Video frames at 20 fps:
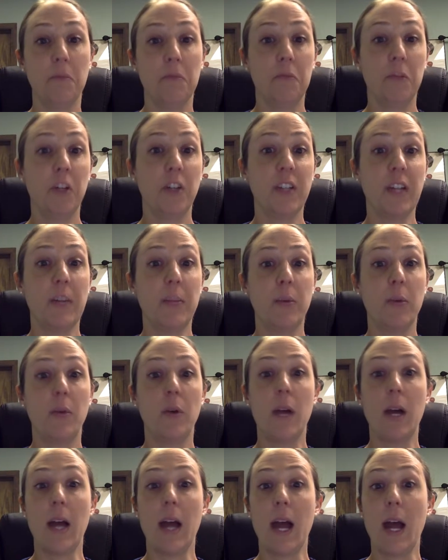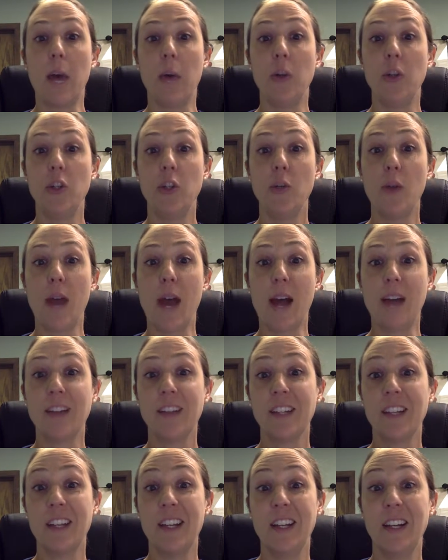for example, how would you
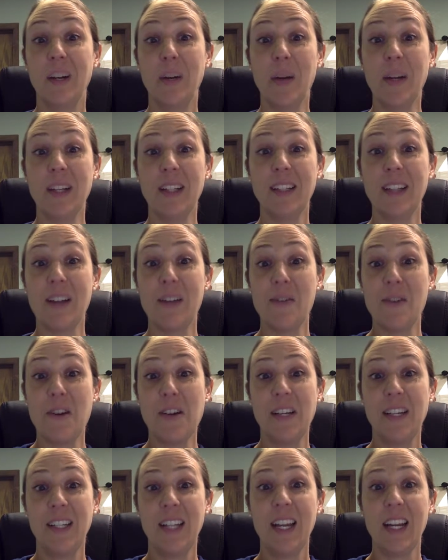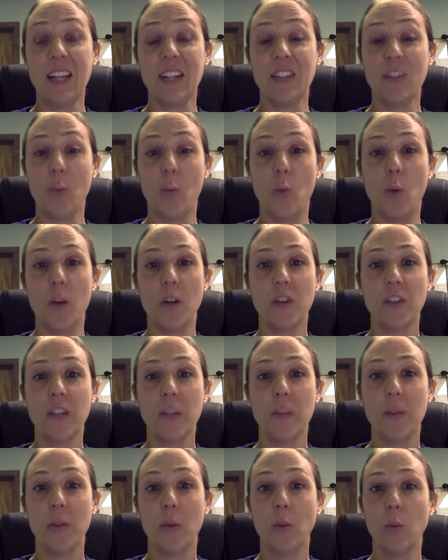ask an acquaintance out on a date? What are
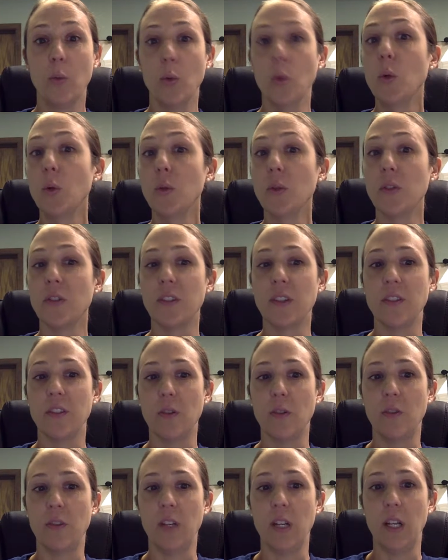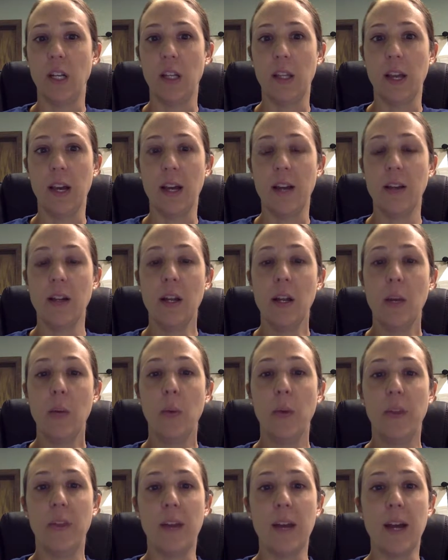some of the rules associated
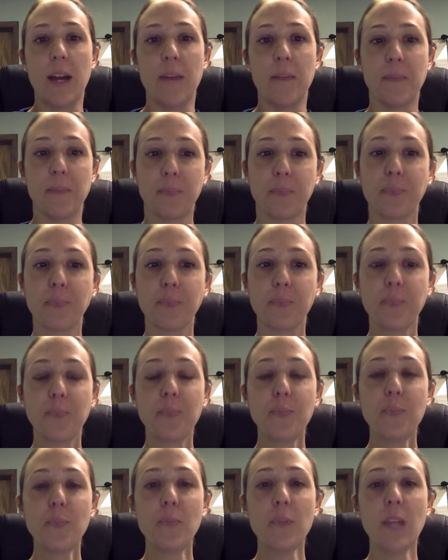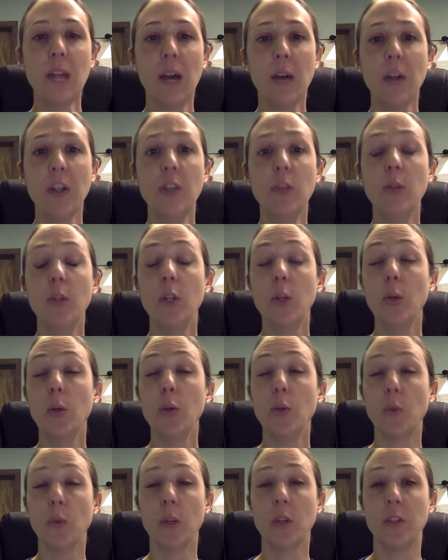with that? How can you
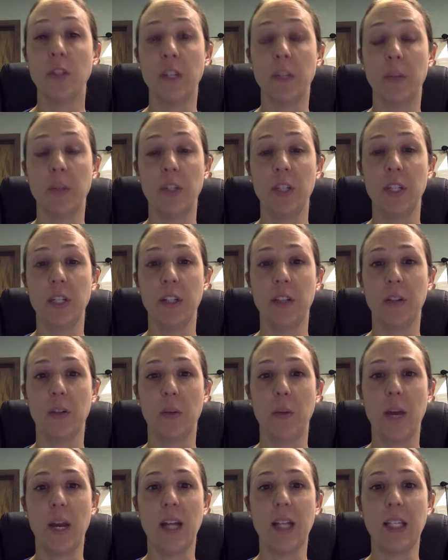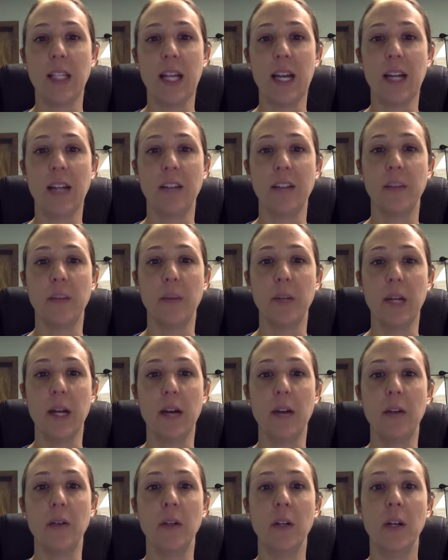use words in a particular way to ask someone
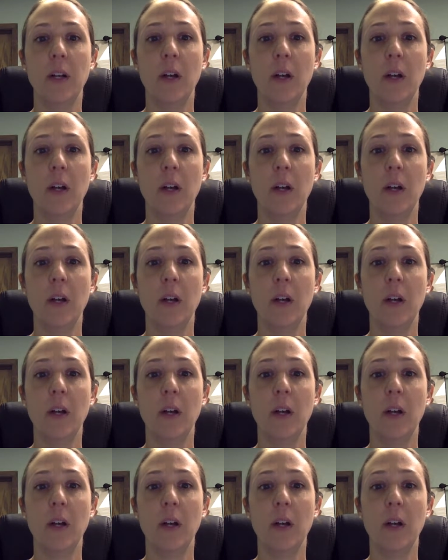out?